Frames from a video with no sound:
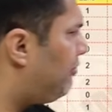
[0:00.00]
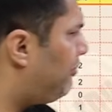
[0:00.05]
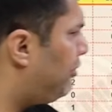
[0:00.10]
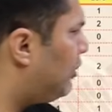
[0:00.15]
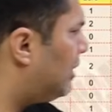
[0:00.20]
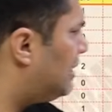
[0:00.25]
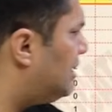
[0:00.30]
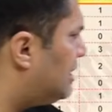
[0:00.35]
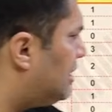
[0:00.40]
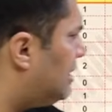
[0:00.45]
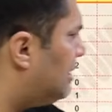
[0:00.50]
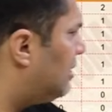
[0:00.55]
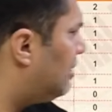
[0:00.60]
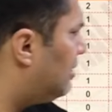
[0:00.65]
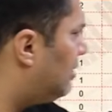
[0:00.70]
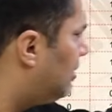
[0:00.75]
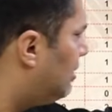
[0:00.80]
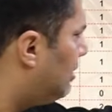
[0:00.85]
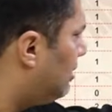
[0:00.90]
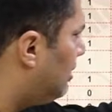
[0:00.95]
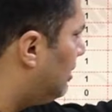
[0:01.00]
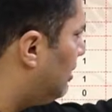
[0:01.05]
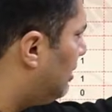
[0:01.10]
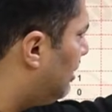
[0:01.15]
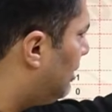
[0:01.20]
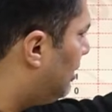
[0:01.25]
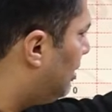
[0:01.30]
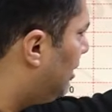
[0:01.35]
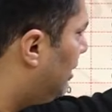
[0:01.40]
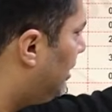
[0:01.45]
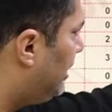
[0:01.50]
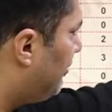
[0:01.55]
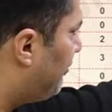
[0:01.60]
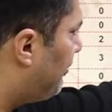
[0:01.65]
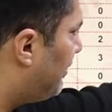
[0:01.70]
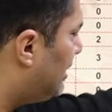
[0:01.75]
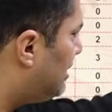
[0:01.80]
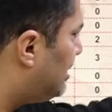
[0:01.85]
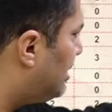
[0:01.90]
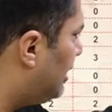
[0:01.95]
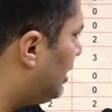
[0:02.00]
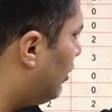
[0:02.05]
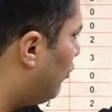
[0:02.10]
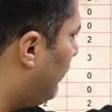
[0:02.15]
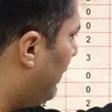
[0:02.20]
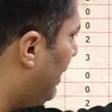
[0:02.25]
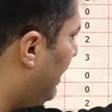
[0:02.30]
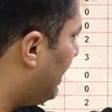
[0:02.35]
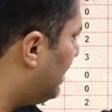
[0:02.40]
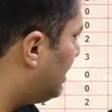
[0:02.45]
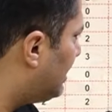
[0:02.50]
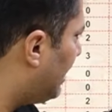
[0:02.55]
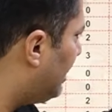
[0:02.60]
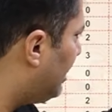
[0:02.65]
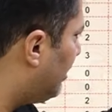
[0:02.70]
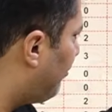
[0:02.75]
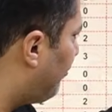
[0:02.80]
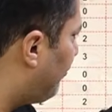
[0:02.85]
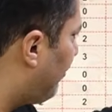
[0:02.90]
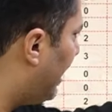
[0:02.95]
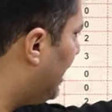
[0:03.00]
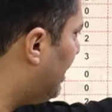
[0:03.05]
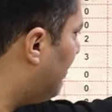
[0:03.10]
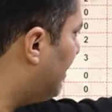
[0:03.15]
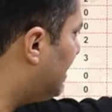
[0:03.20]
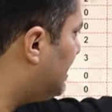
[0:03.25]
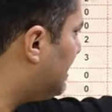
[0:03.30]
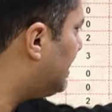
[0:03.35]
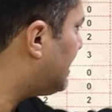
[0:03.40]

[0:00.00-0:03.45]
if you can see the difference in the weightage, I think 5 and